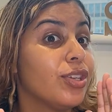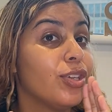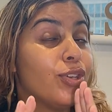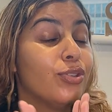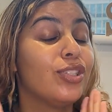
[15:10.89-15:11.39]

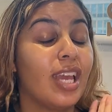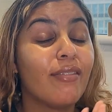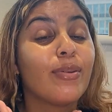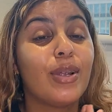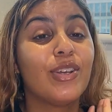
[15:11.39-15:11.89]
you to
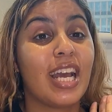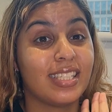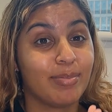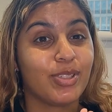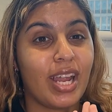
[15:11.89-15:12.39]
everyone who has
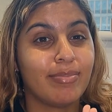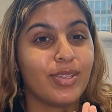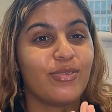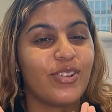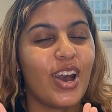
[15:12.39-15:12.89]
subscribed so
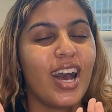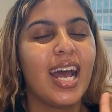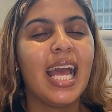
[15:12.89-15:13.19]
far.